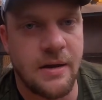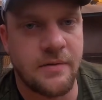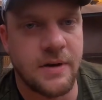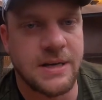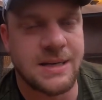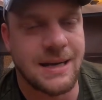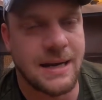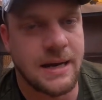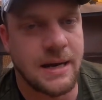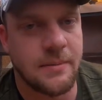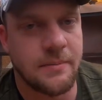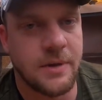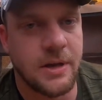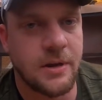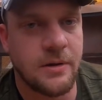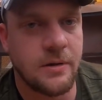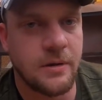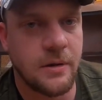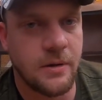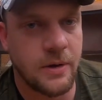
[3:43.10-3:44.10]
every time that
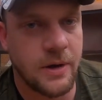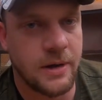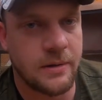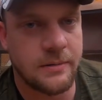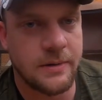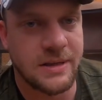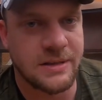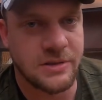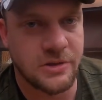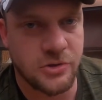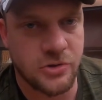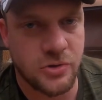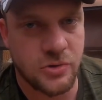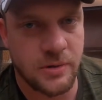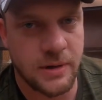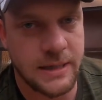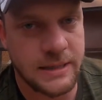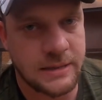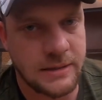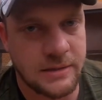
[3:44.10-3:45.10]
you do it. It's a
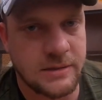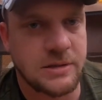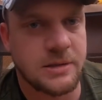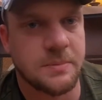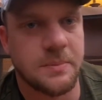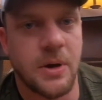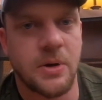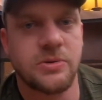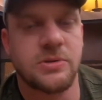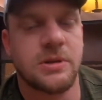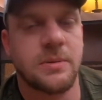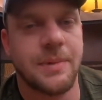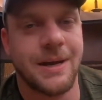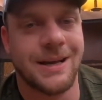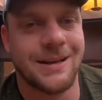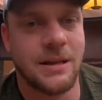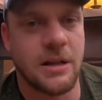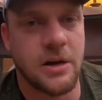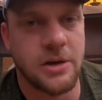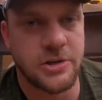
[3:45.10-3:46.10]
treat. It's supposed to be
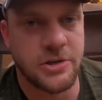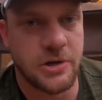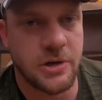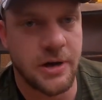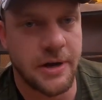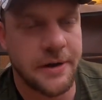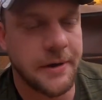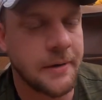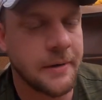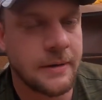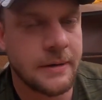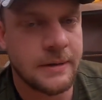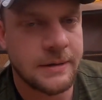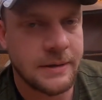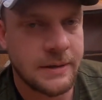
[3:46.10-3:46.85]
a luxury.